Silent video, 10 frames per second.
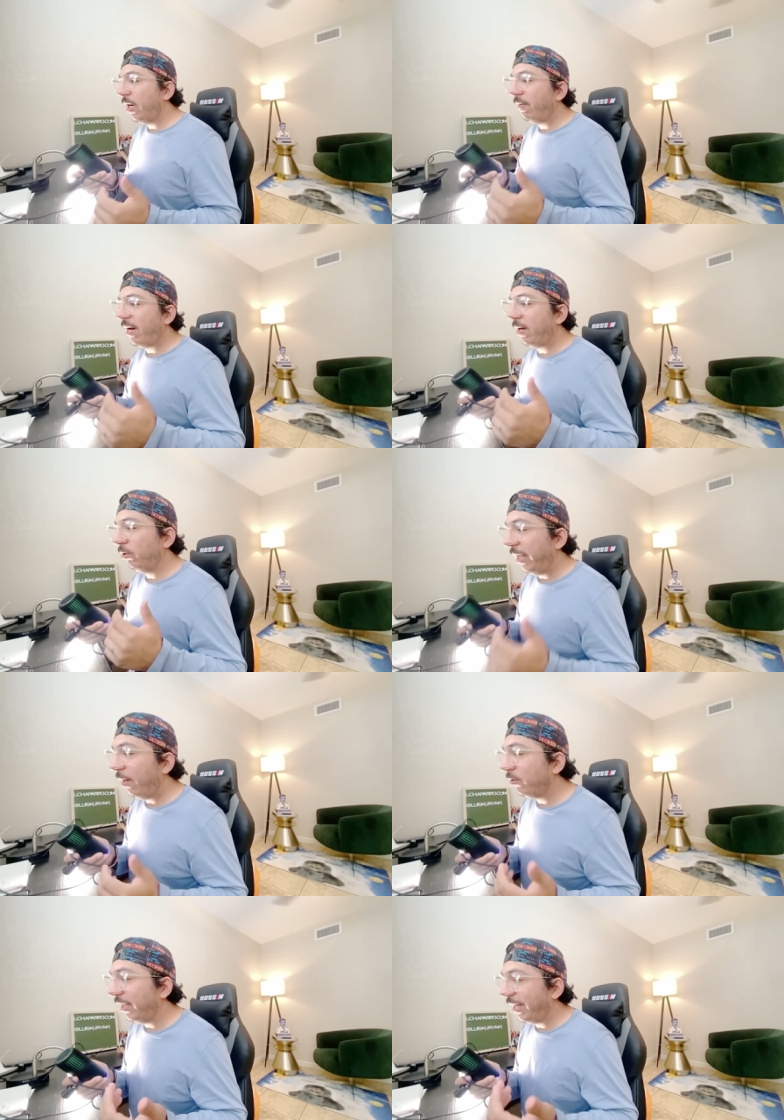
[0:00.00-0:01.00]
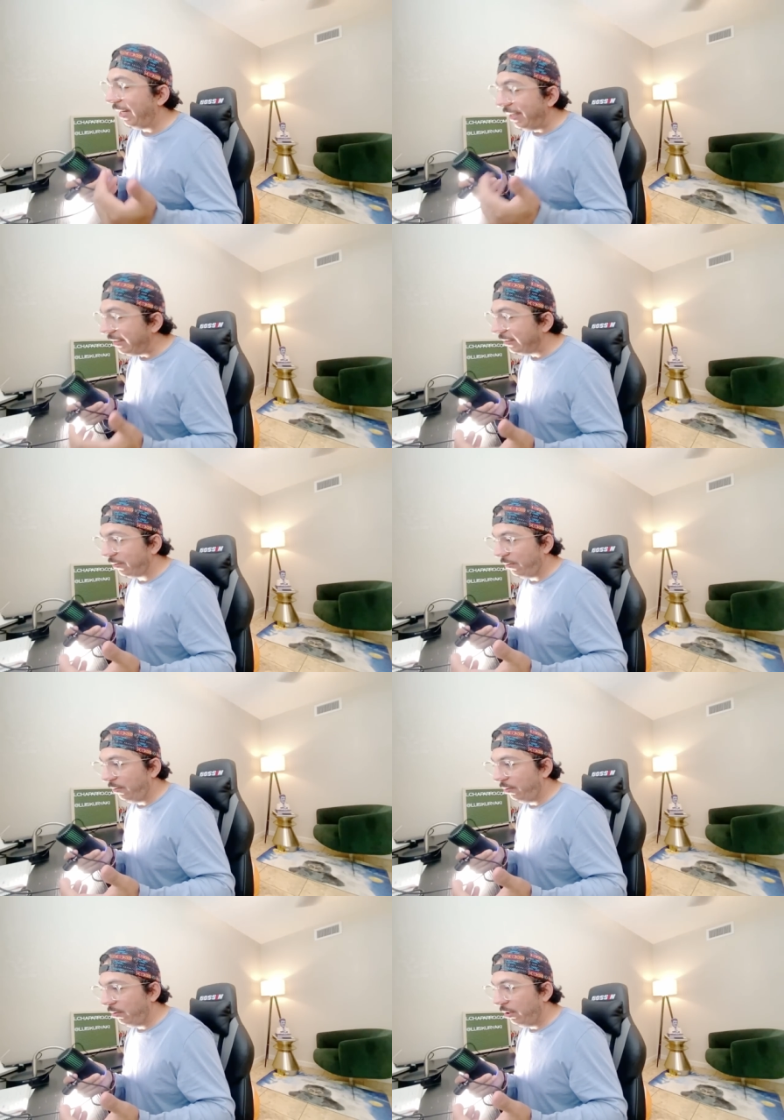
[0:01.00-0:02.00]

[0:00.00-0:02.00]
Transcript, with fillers: Abarroteros de Jalisco,